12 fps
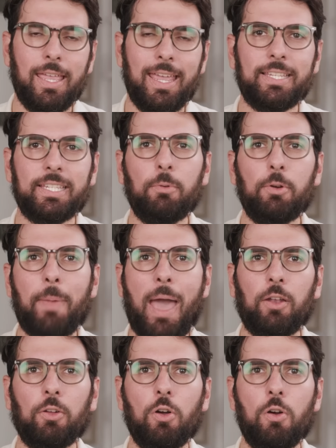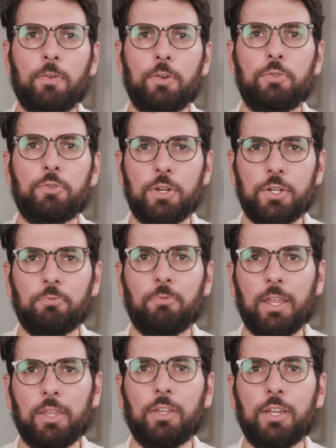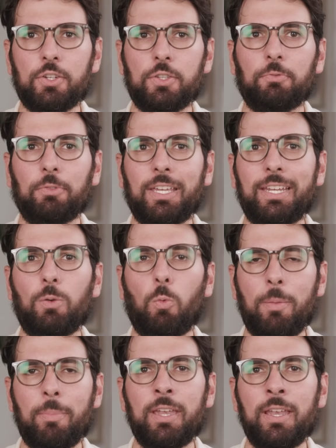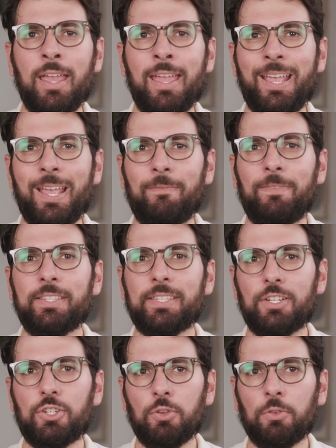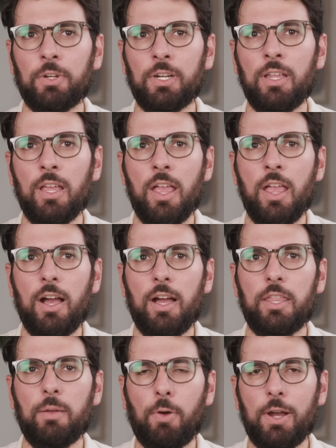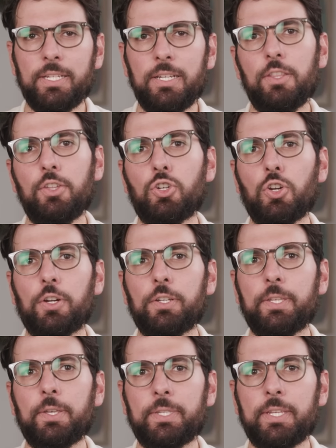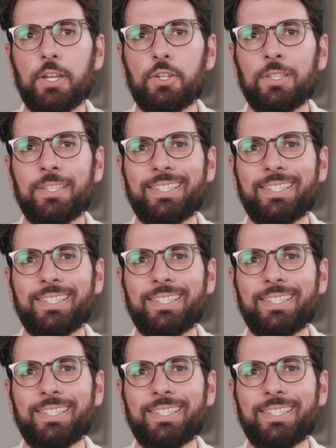In a similar battle over nutrition regulations related to women, infants, and children, the president of the Sugar Association